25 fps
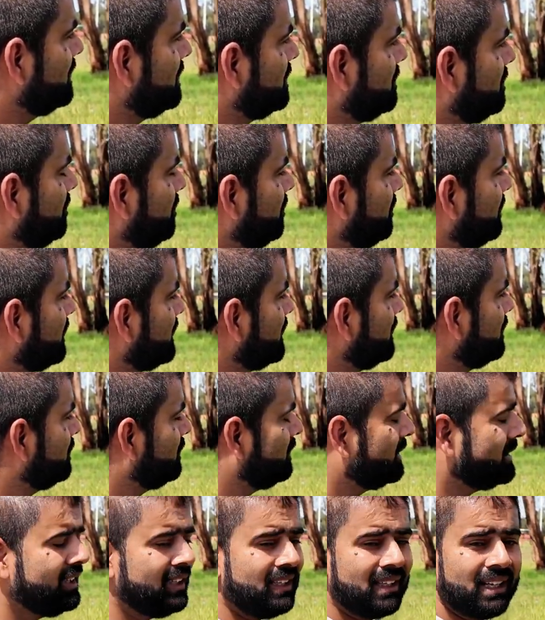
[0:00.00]
um,
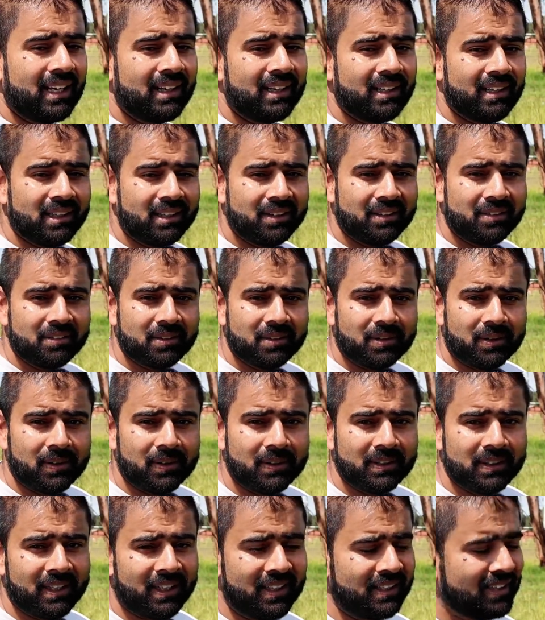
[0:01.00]
funny landing
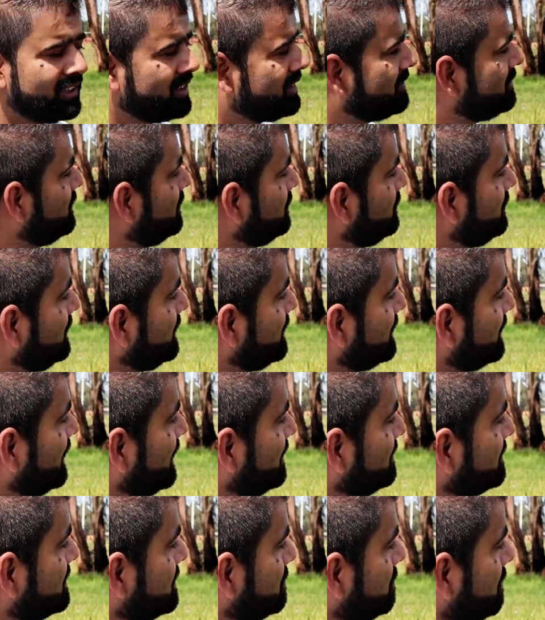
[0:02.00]
on the 150
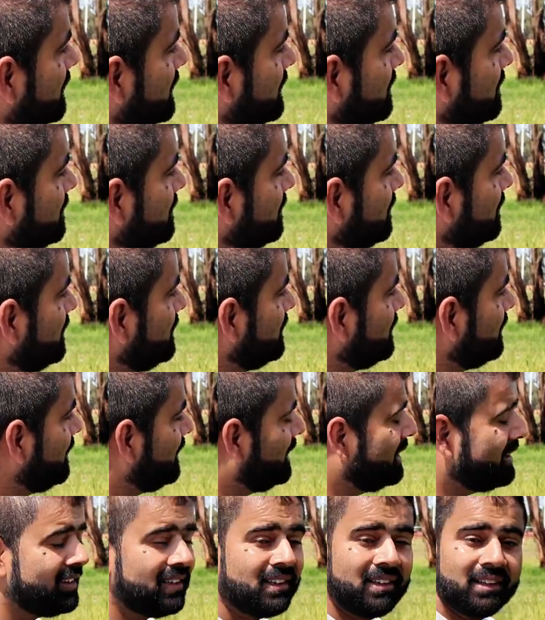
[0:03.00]
grams, but
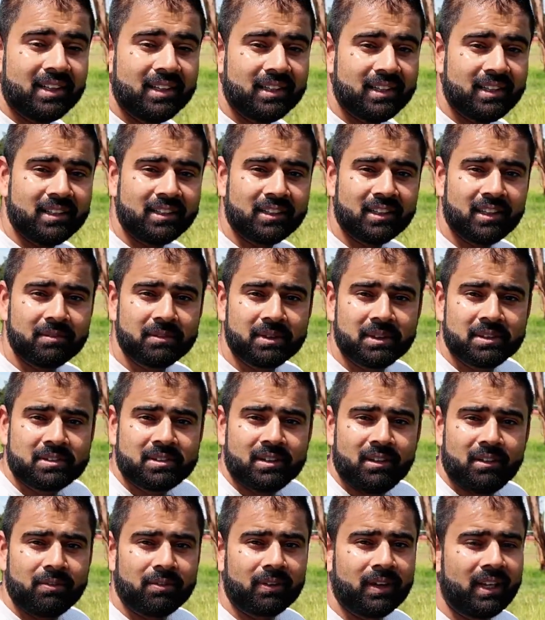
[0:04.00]
190 grams
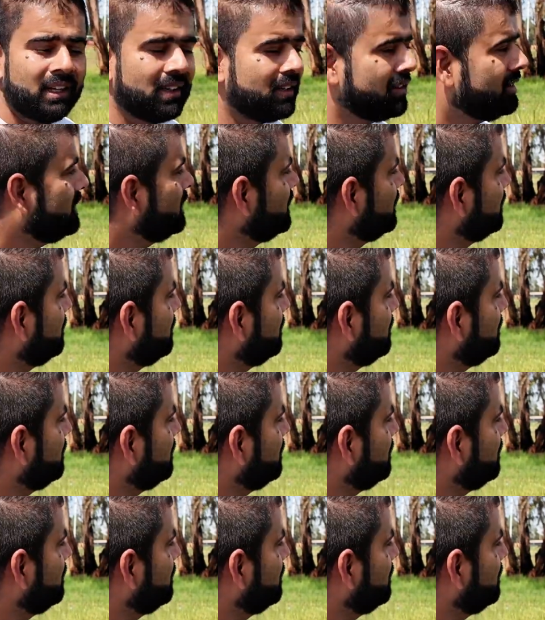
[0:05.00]
is still flying